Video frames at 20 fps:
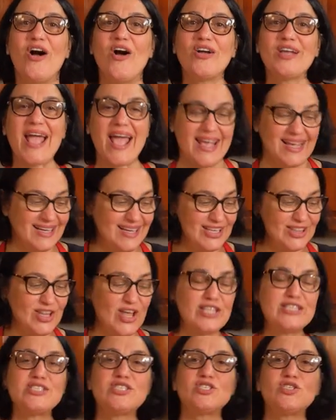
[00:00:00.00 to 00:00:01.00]
Okay.
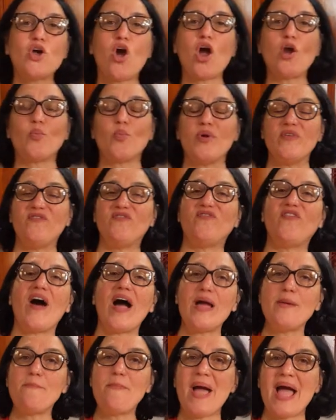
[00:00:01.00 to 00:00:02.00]
Let's start with
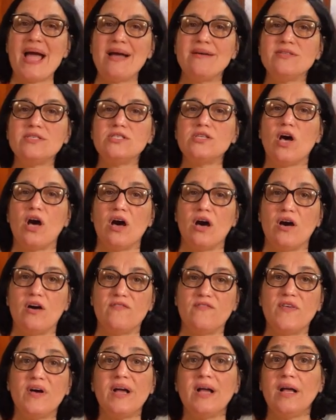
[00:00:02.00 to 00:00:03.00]
5 pounds
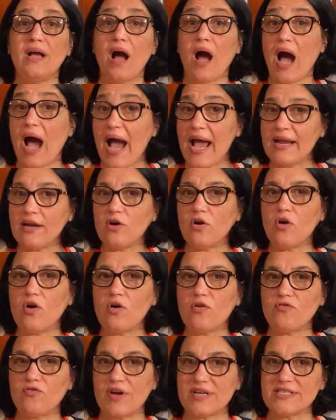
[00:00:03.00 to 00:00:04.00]
of
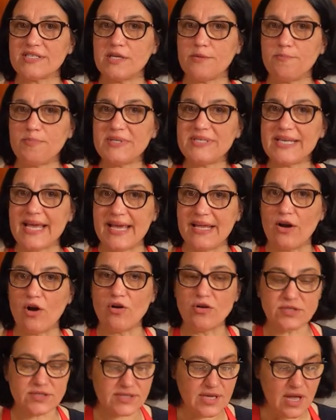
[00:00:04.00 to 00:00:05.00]
Idaho russet
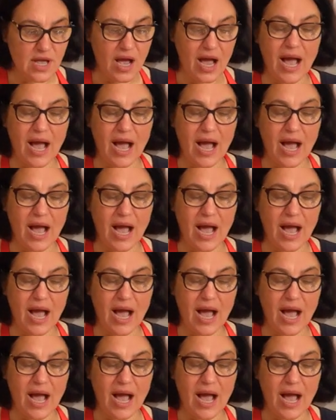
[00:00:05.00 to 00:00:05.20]
potatoes.